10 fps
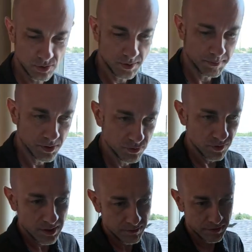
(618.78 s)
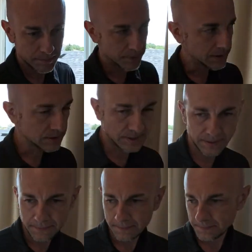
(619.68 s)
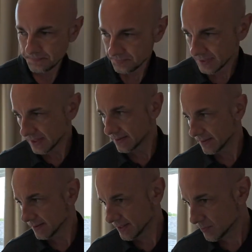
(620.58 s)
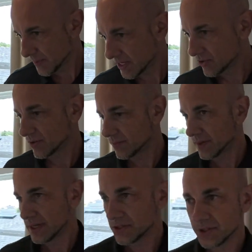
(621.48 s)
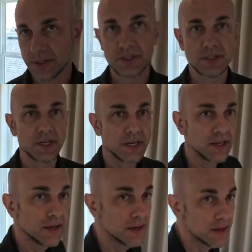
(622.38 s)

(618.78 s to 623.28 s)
so the Mill Run from Pulte. This bedroom, as you could see,